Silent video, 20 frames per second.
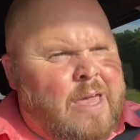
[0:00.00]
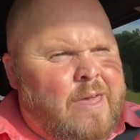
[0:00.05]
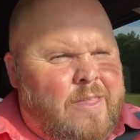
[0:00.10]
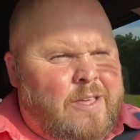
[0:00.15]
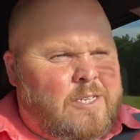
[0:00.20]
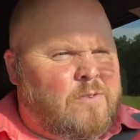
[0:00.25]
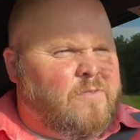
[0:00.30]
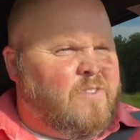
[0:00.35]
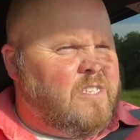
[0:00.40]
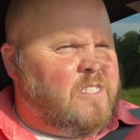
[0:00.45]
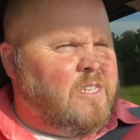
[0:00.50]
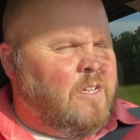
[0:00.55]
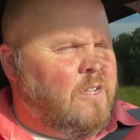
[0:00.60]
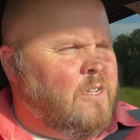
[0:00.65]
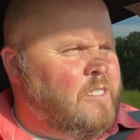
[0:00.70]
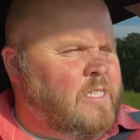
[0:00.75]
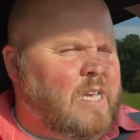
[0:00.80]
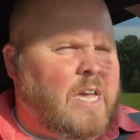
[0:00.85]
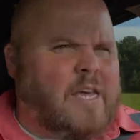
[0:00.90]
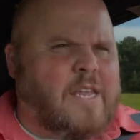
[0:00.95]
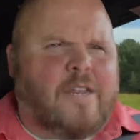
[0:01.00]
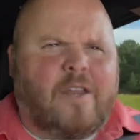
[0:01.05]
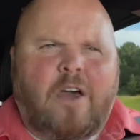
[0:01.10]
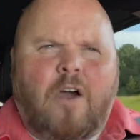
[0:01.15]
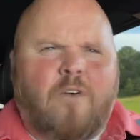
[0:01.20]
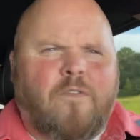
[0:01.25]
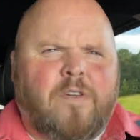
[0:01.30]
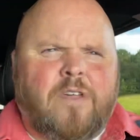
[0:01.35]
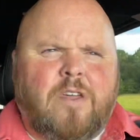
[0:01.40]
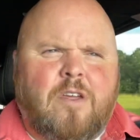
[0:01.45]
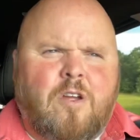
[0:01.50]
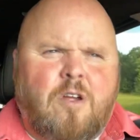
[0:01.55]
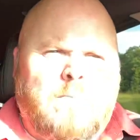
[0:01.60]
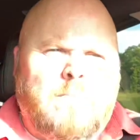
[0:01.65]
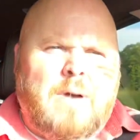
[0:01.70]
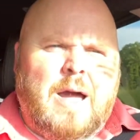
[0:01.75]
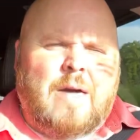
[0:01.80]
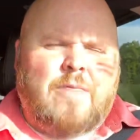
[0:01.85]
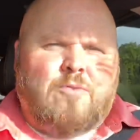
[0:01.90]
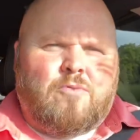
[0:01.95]
that's facilitated over here
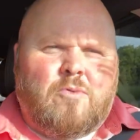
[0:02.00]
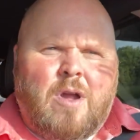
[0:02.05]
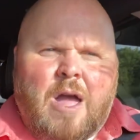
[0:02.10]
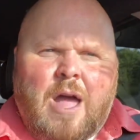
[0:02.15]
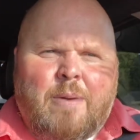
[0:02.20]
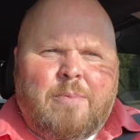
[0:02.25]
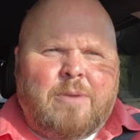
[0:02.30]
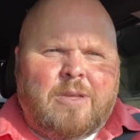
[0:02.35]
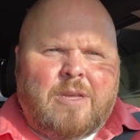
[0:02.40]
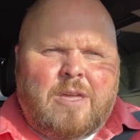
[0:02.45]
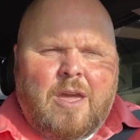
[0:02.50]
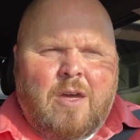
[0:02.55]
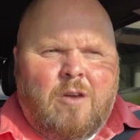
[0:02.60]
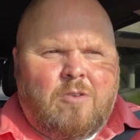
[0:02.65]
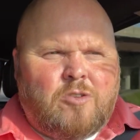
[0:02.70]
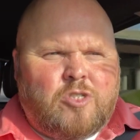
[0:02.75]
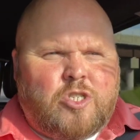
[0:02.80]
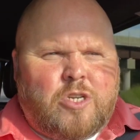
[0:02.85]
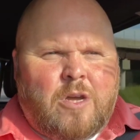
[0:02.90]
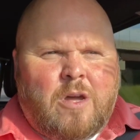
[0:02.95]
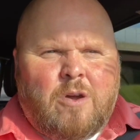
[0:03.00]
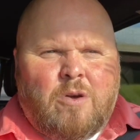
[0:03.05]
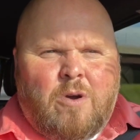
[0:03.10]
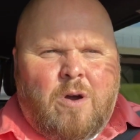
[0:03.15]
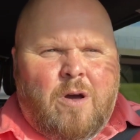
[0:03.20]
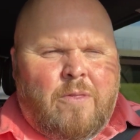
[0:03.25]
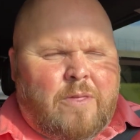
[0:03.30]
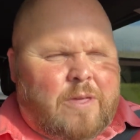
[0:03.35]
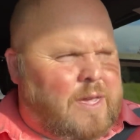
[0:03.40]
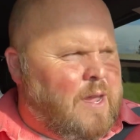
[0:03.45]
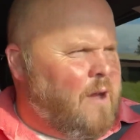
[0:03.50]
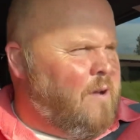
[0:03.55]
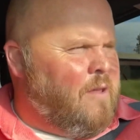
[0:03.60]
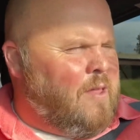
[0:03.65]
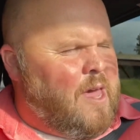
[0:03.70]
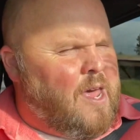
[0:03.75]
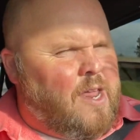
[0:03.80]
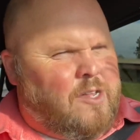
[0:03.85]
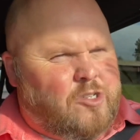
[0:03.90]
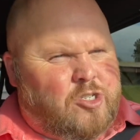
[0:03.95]
by the Rob and Kell Show on the
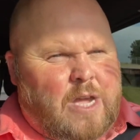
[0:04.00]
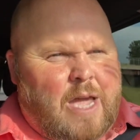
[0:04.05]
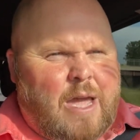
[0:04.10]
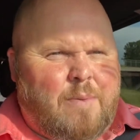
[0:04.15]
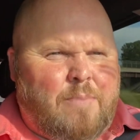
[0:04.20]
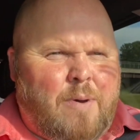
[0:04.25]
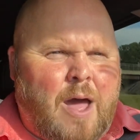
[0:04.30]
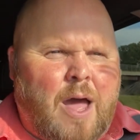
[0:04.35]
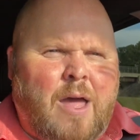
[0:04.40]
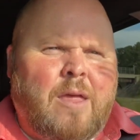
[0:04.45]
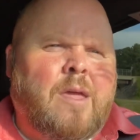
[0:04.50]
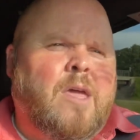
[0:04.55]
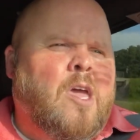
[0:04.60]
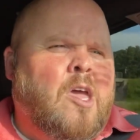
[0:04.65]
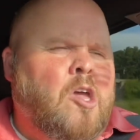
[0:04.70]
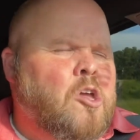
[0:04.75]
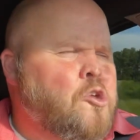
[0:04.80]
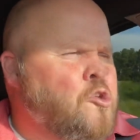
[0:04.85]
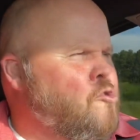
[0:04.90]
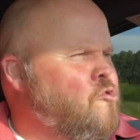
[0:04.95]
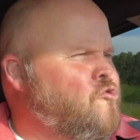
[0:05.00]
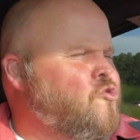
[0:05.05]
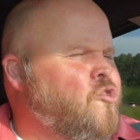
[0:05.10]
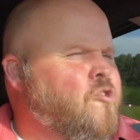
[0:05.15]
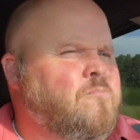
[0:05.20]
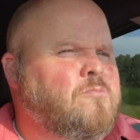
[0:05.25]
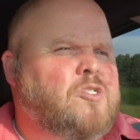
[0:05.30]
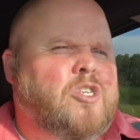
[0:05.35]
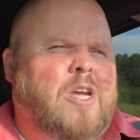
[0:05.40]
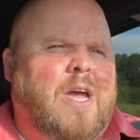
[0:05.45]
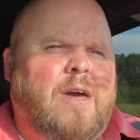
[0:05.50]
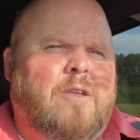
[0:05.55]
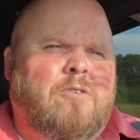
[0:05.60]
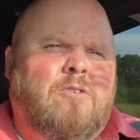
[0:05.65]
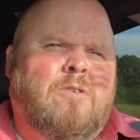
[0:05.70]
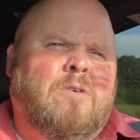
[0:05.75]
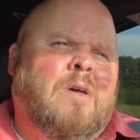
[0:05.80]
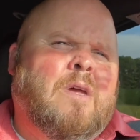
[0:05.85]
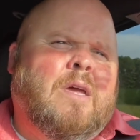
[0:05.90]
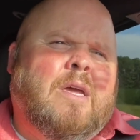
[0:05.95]
Carolina Jackpot YouTube
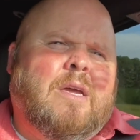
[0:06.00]
channel.